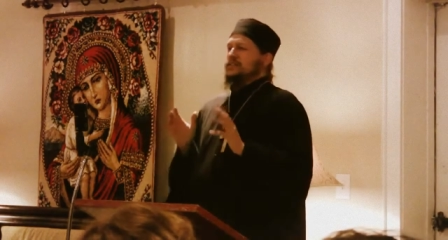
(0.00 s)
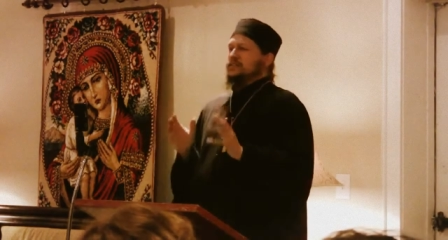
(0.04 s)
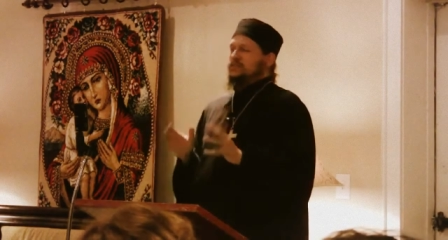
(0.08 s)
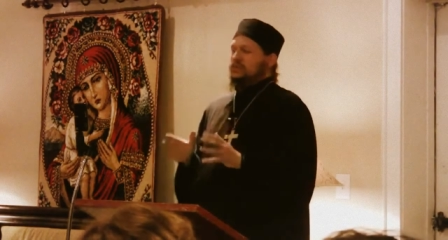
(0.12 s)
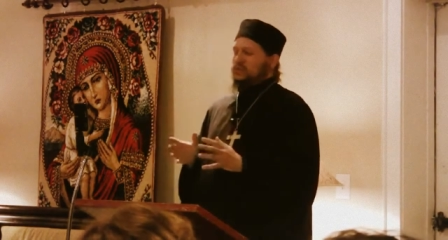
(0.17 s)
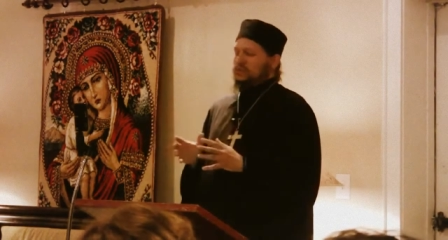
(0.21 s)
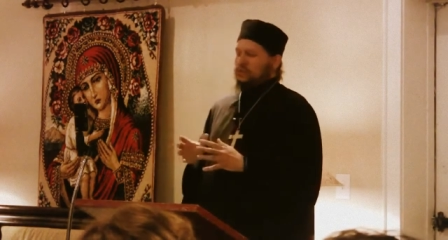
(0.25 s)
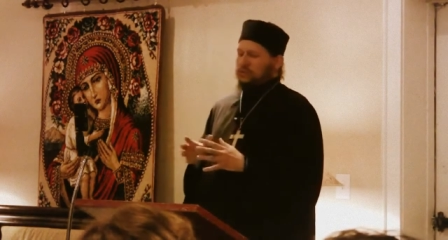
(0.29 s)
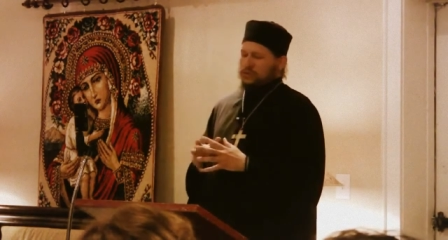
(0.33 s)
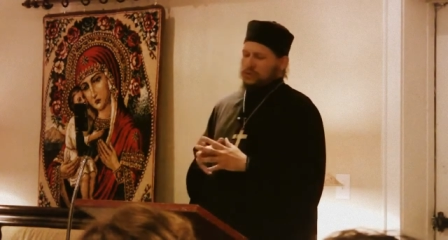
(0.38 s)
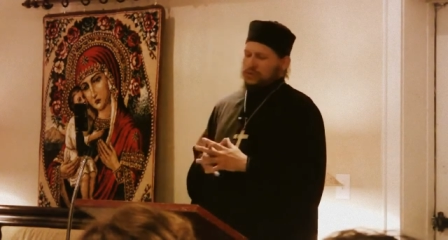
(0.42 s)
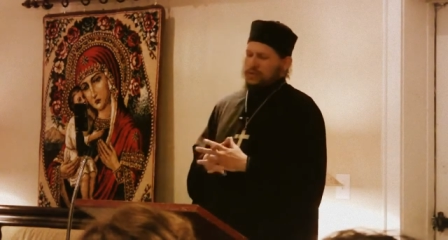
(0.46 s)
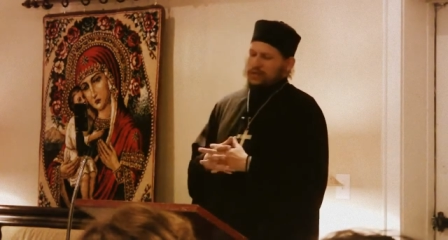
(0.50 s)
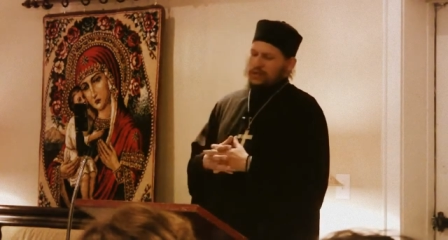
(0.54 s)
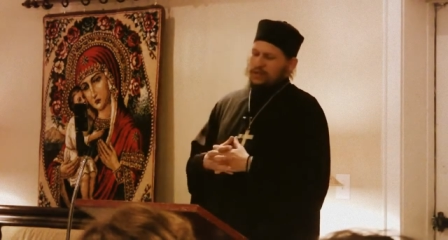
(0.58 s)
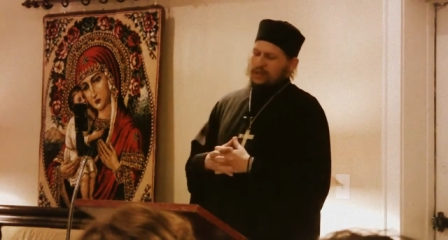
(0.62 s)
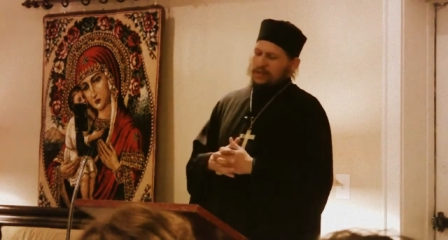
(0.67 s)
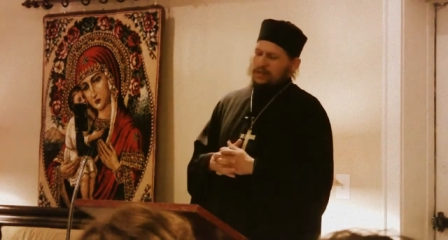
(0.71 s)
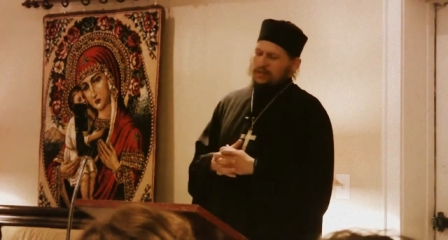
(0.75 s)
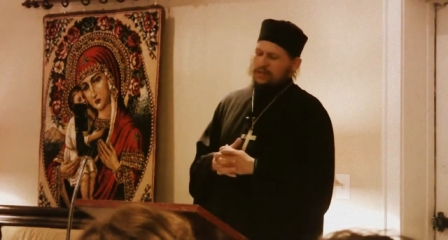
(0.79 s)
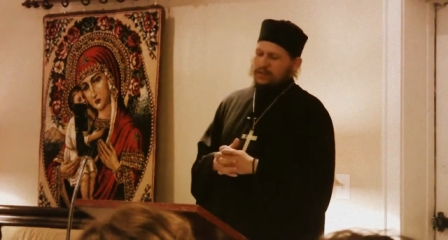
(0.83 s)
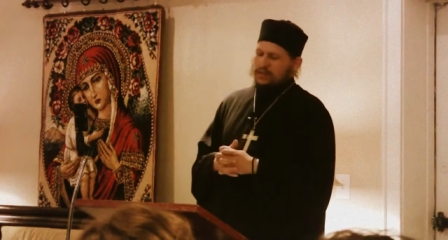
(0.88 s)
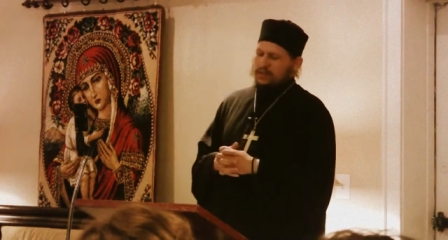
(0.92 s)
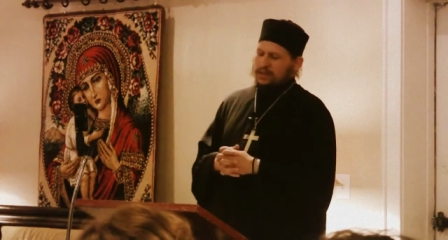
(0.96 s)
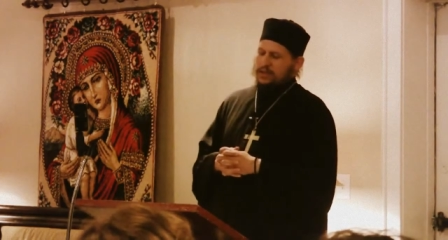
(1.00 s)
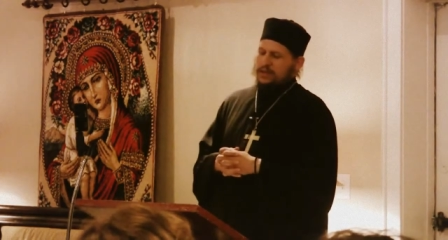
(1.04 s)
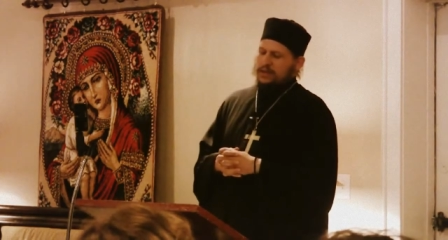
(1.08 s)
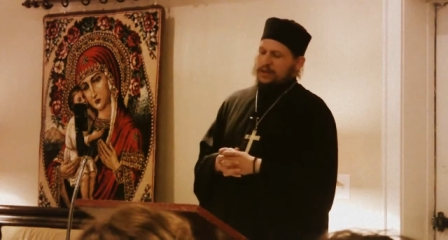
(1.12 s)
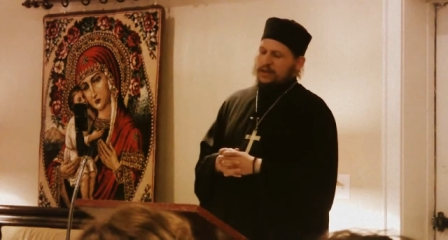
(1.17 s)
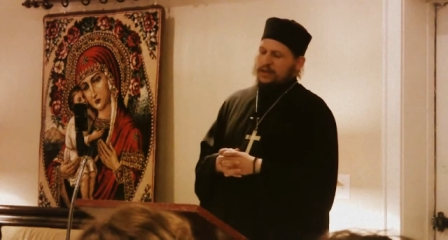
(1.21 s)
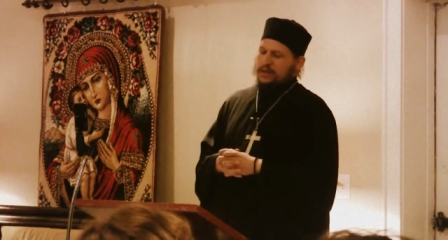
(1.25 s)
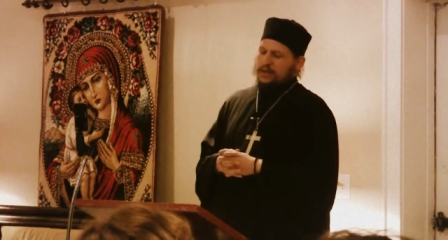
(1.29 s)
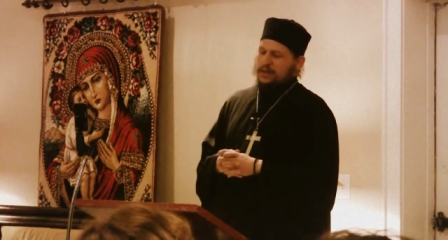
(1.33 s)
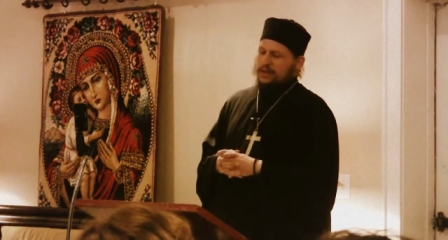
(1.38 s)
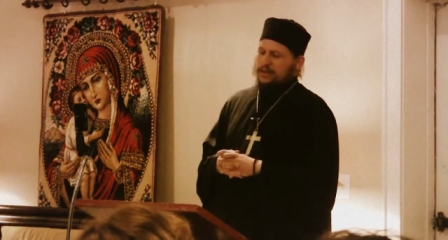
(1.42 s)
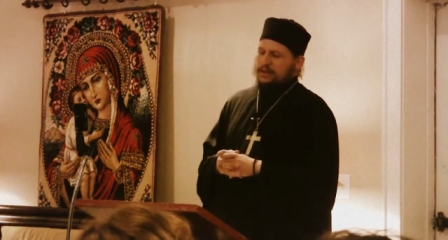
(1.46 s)
to the
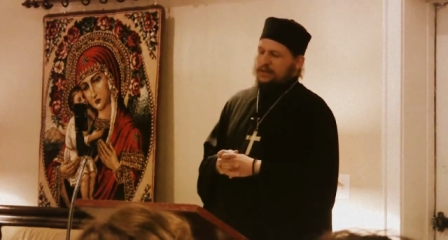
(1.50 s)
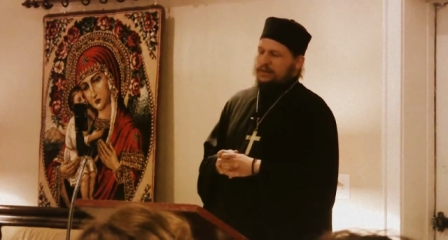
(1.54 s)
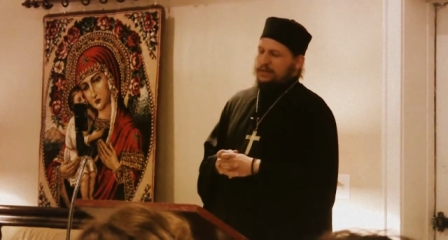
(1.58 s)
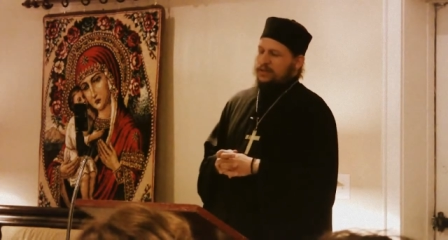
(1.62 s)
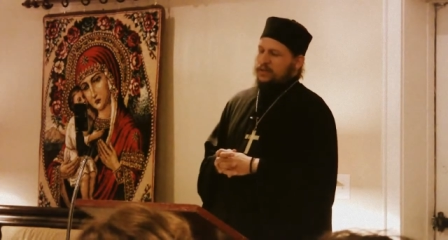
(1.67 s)
uh,